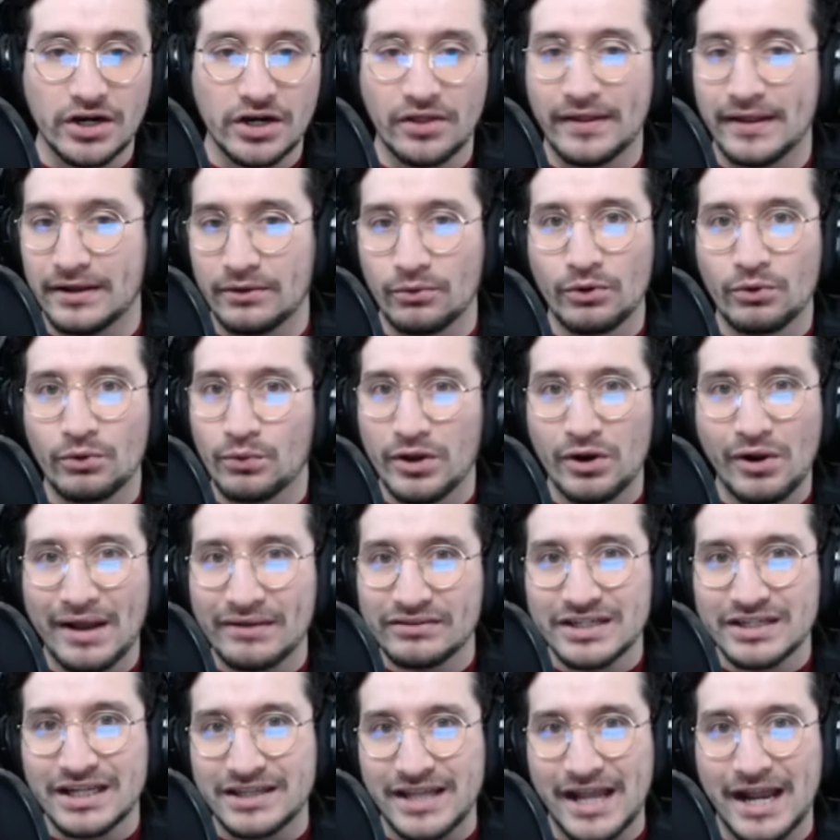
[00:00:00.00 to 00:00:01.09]
and all that. We don't have
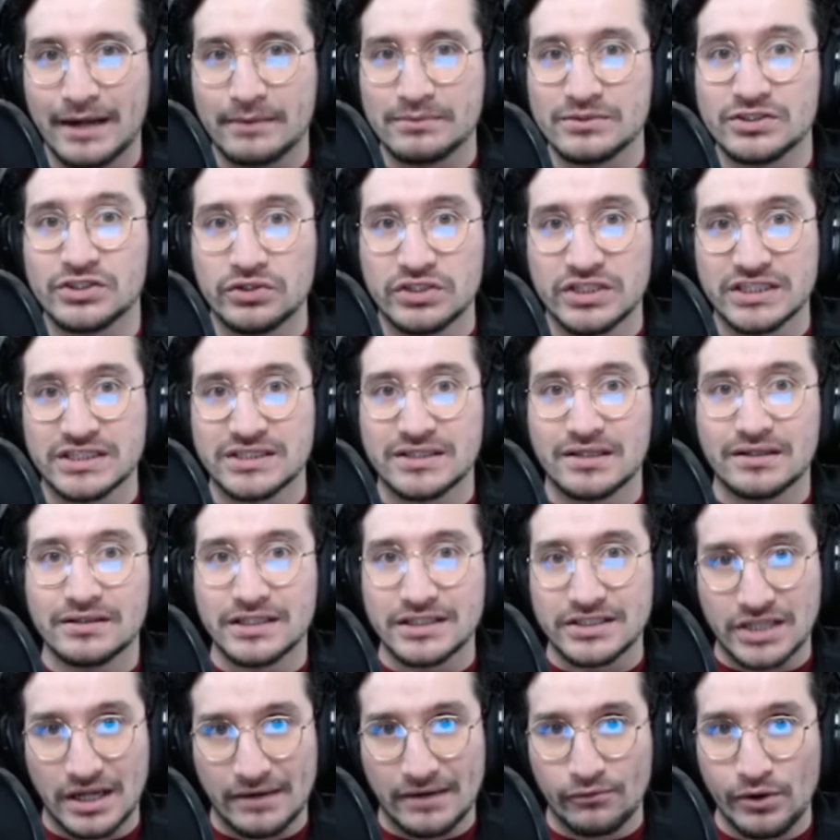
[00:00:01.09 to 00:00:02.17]
to get the items to just
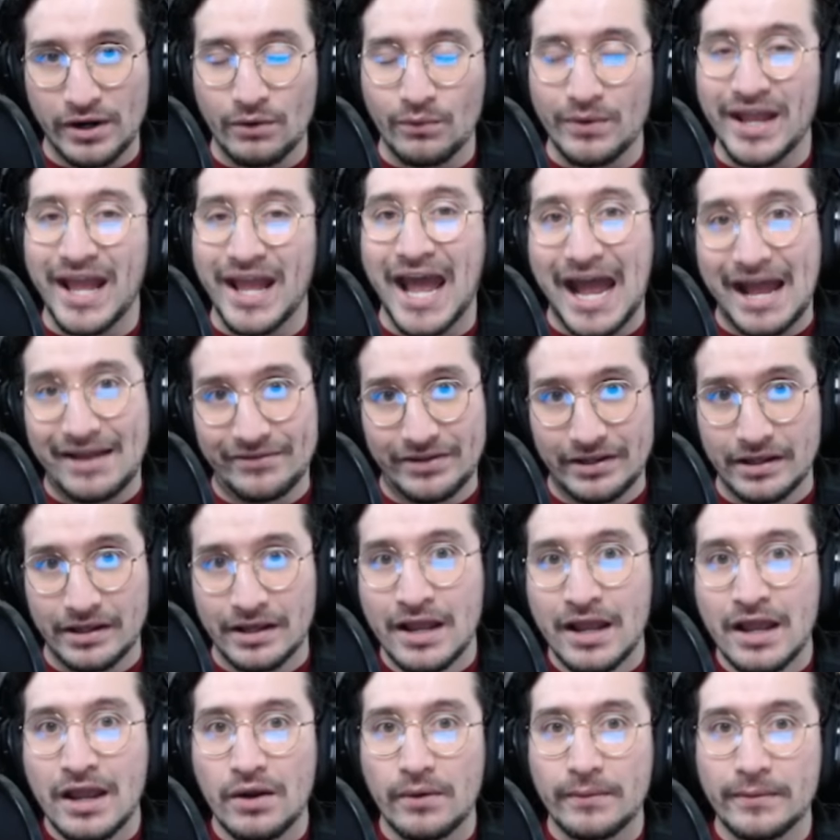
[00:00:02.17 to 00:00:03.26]
discover it. We have it.
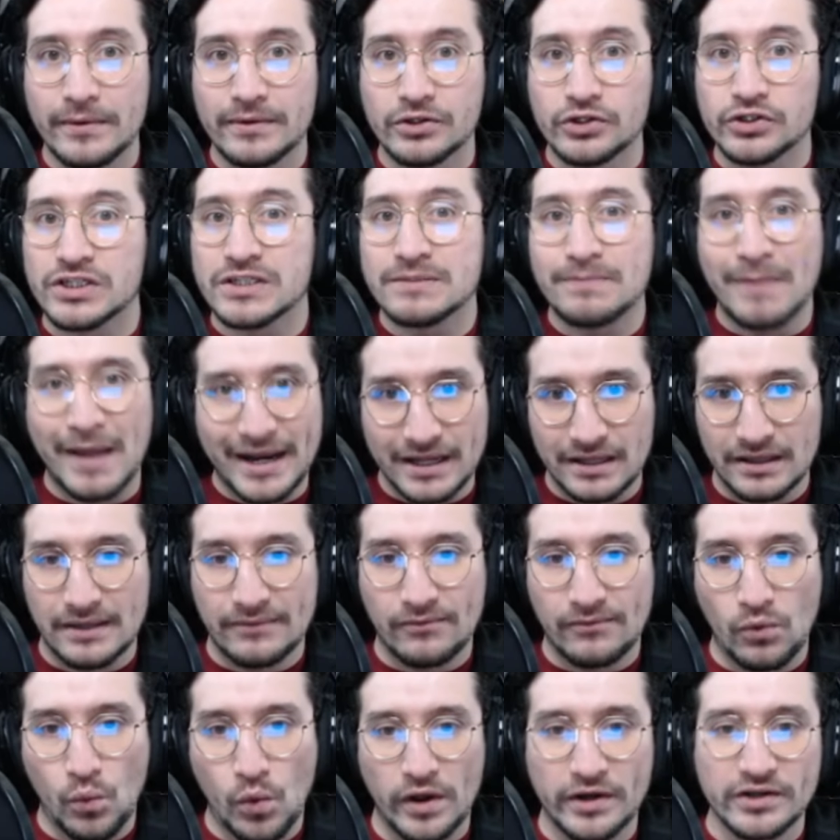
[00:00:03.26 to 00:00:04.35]
They're just back at
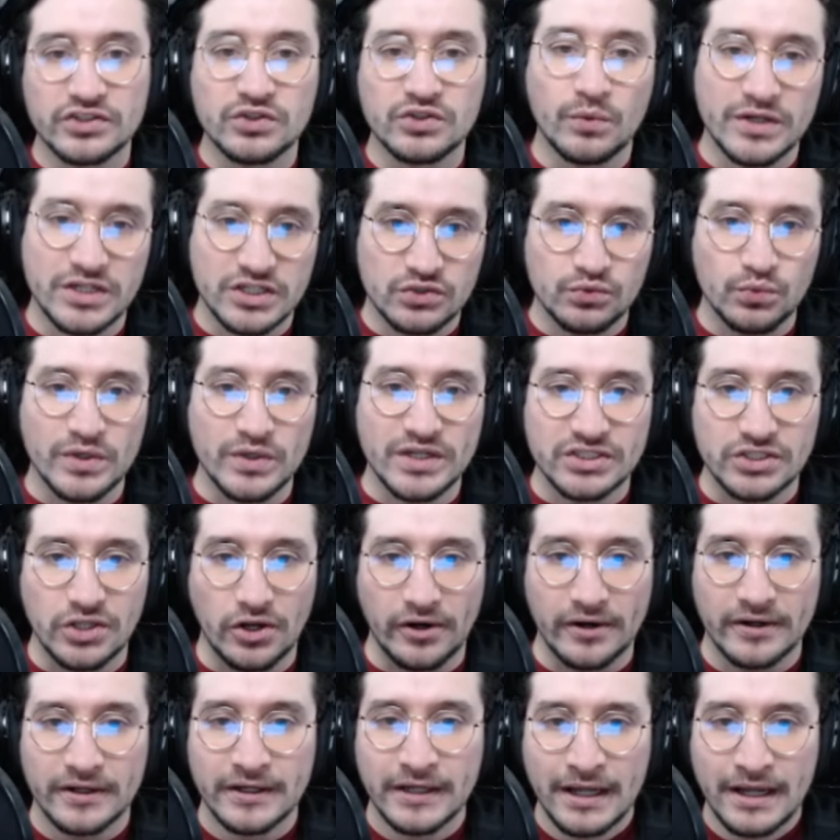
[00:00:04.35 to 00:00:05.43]
level 1, so we just
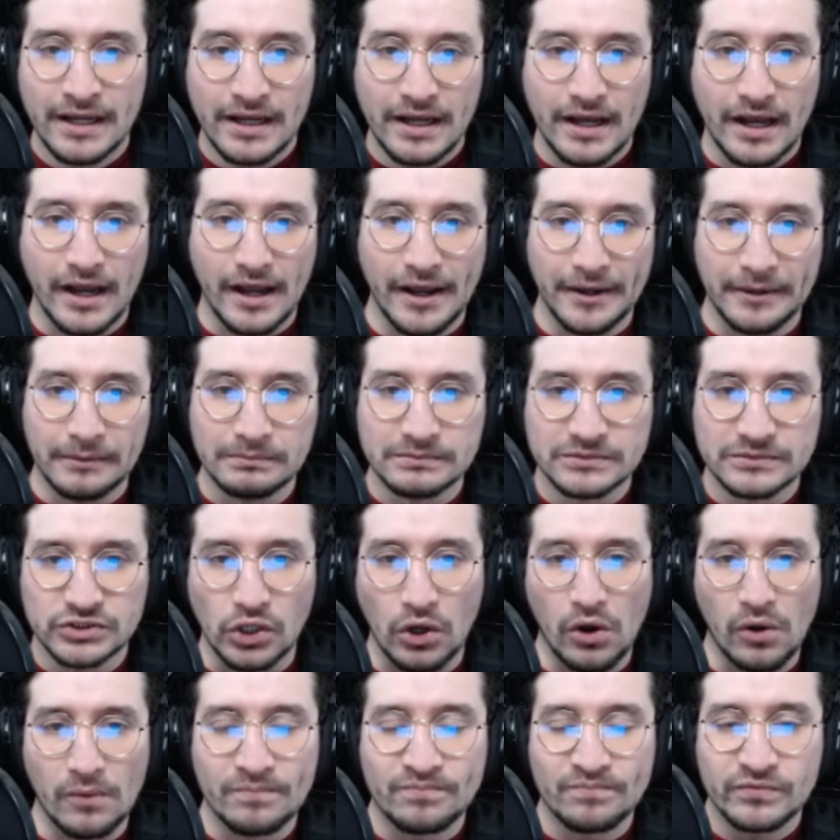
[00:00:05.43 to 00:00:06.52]
restart.
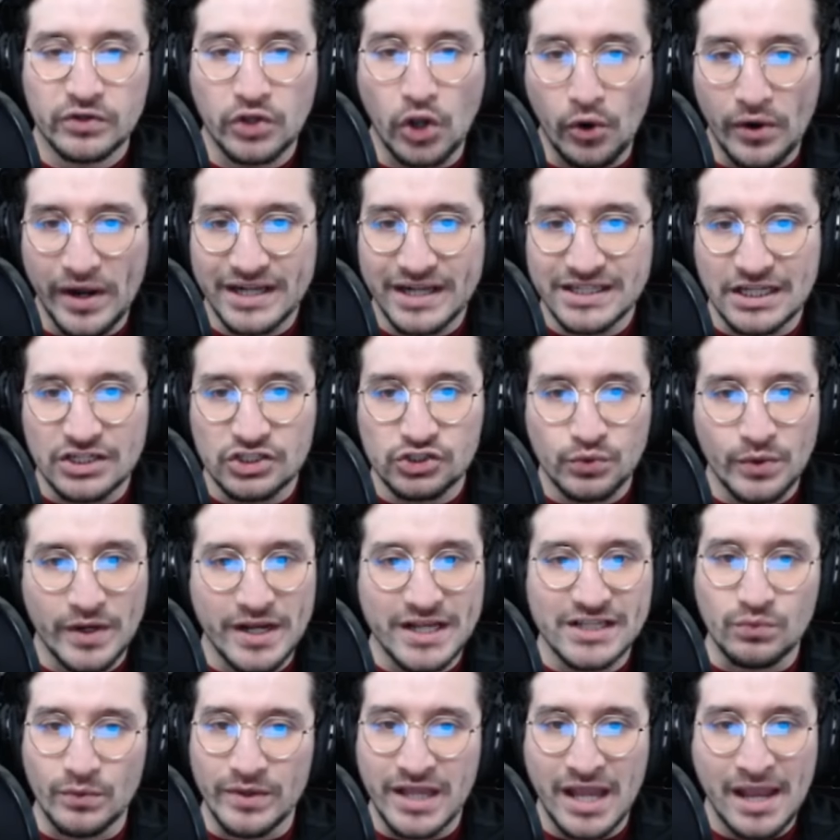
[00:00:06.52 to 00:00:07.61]
So codex
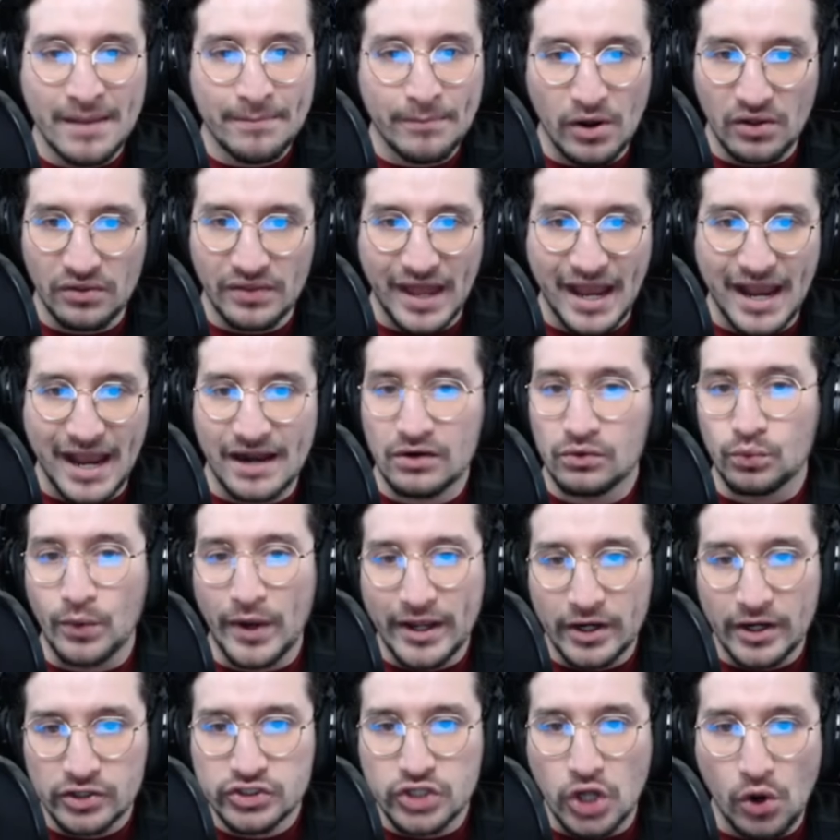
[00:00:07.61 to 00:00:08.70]
entries, we keep all that.
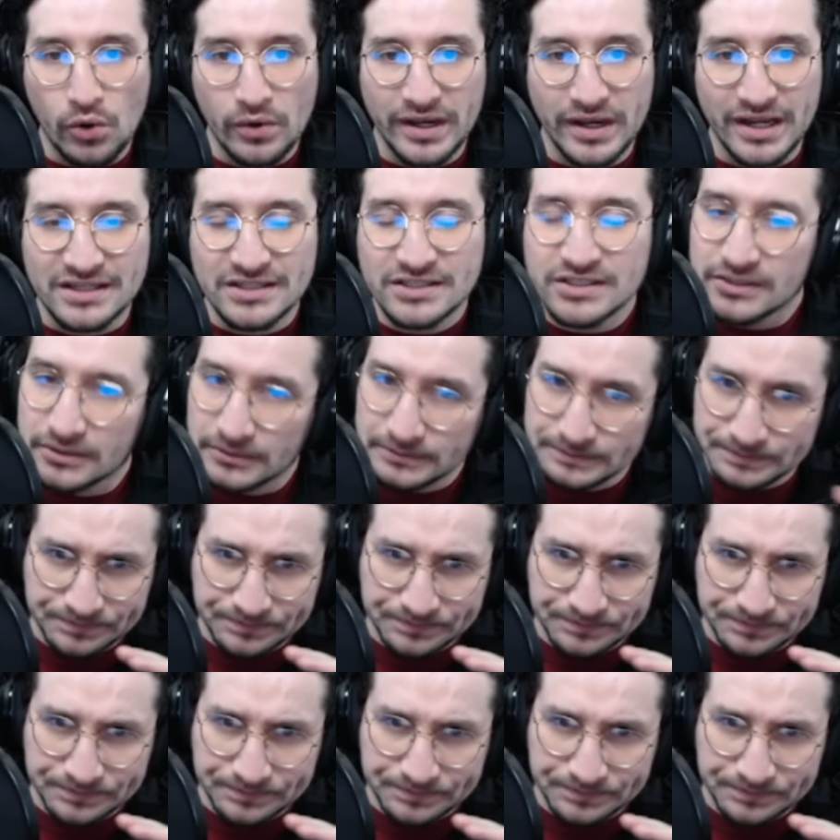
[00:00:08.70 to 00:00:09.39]
Raider tokens,